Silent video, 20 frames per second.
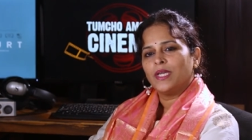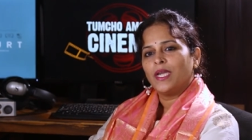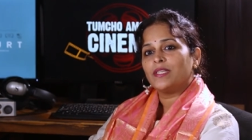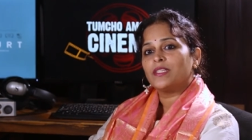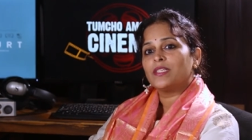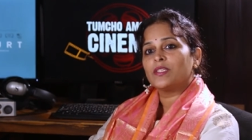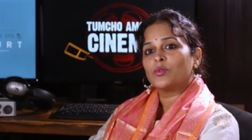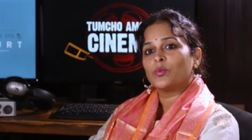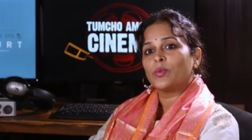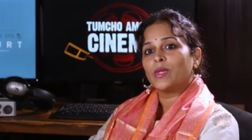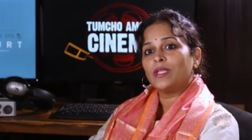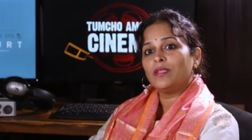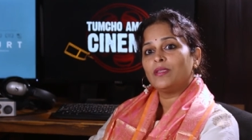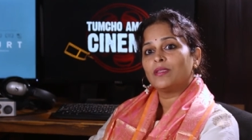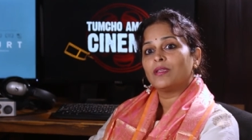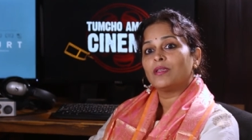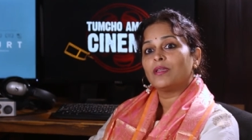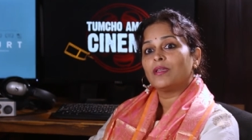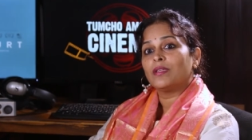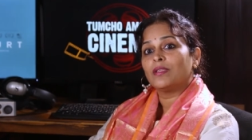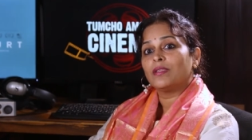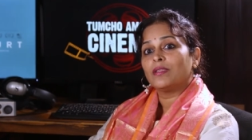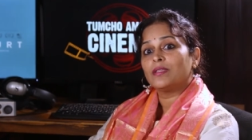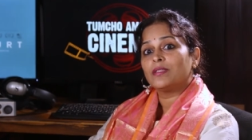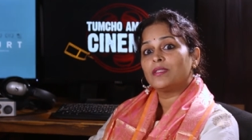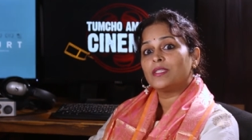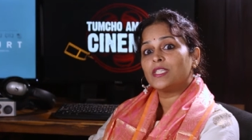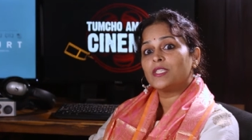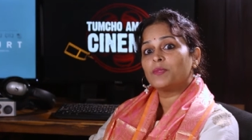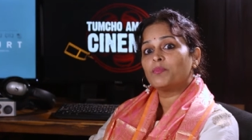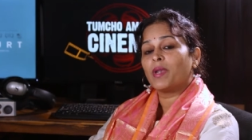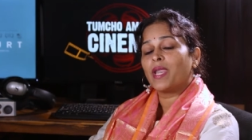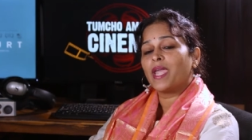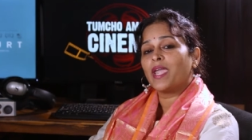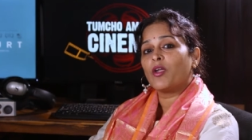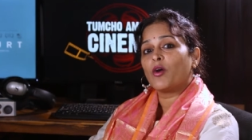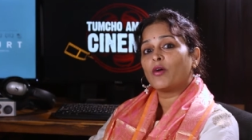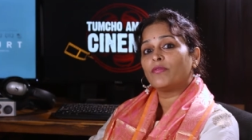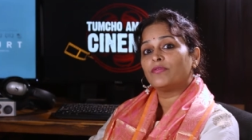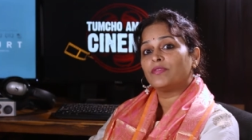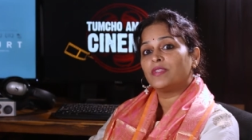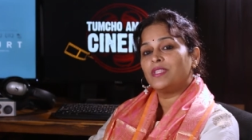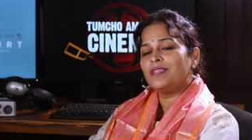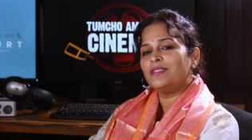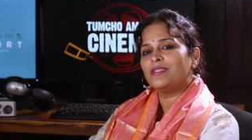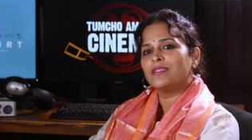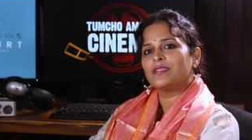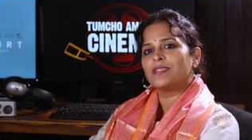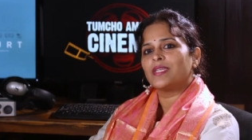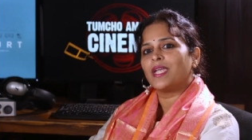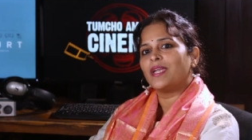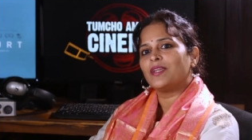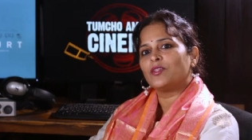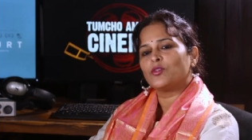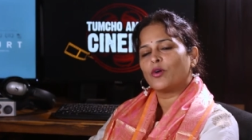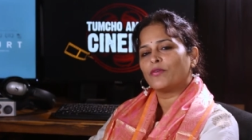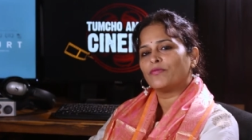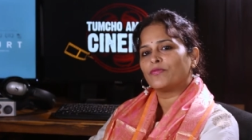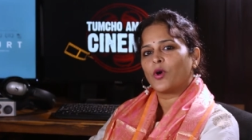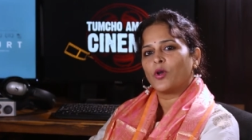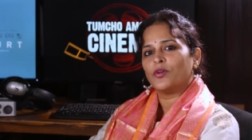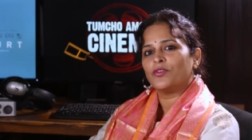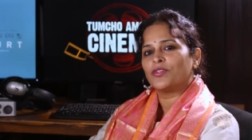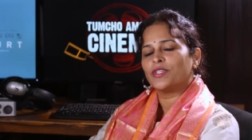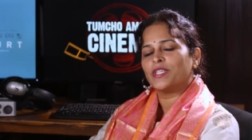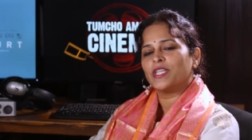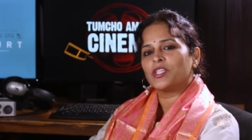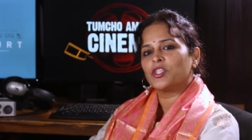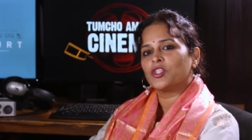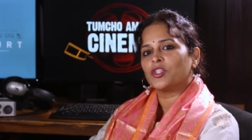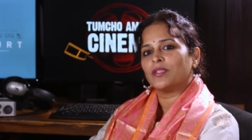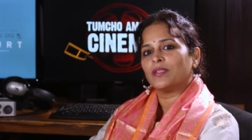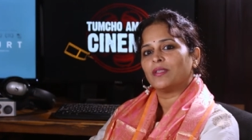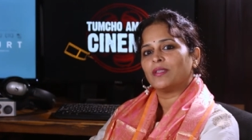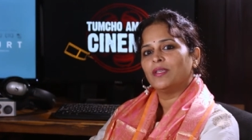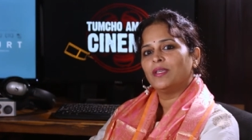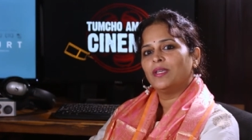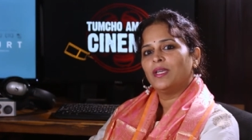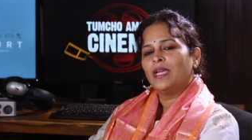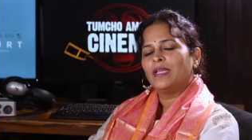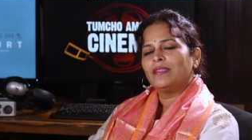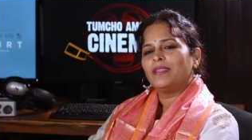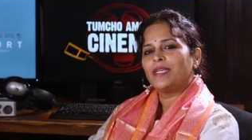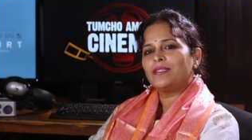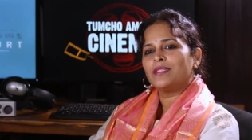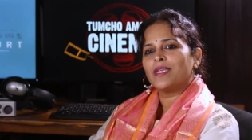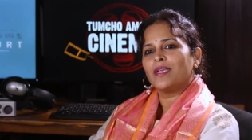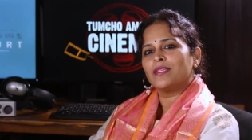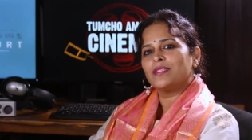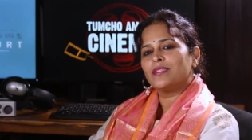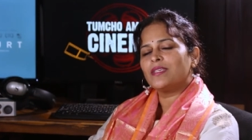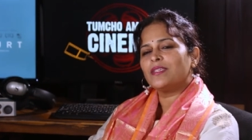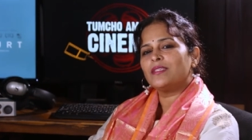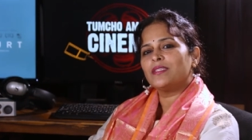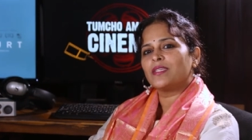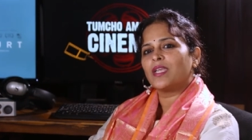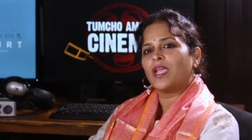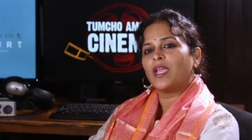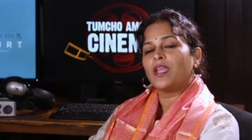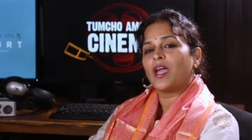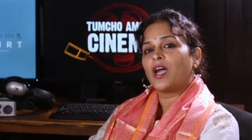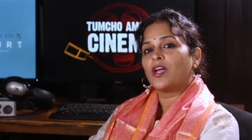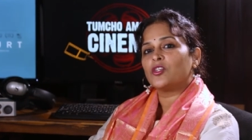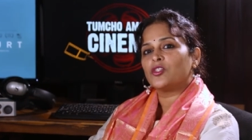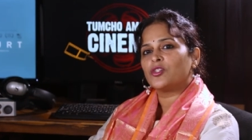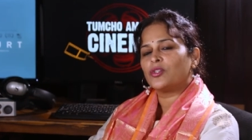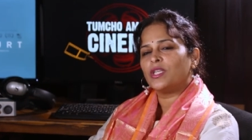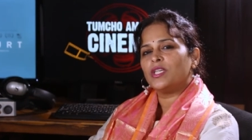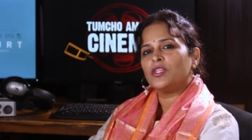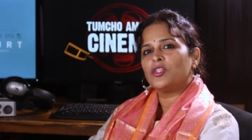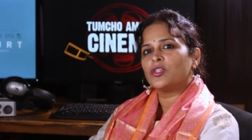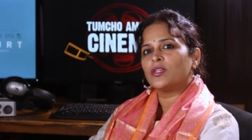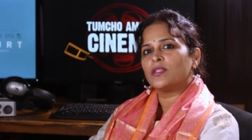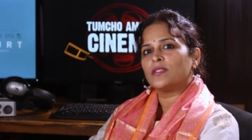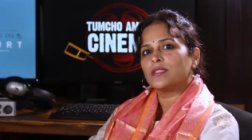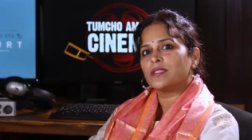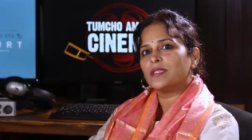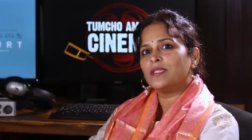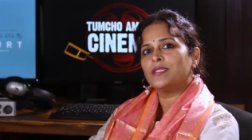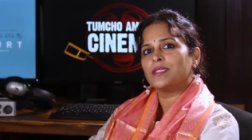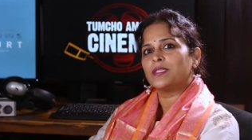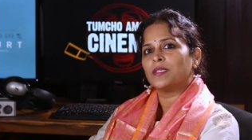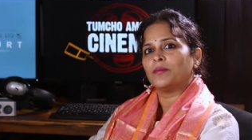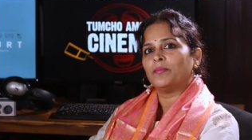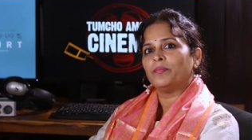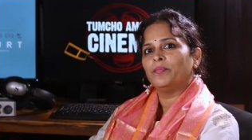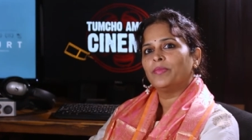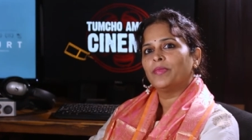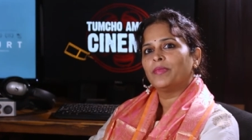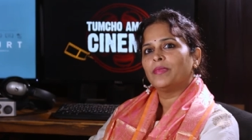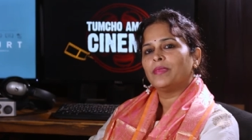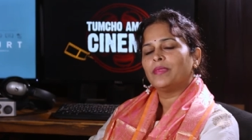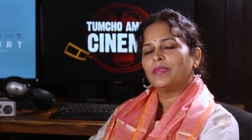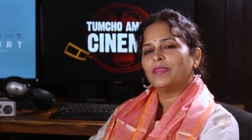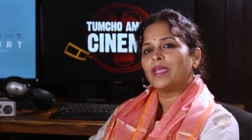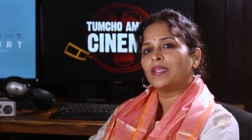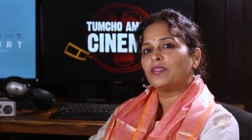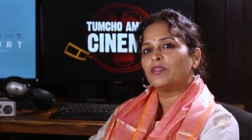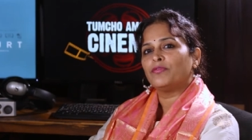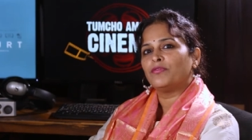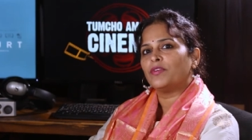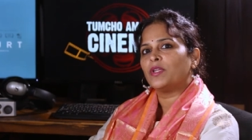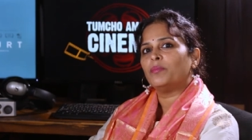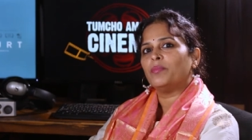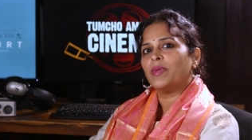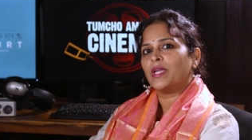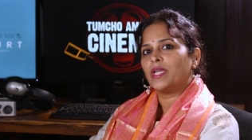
It is with the display of this state of contradiction that exists in our judicial system that the film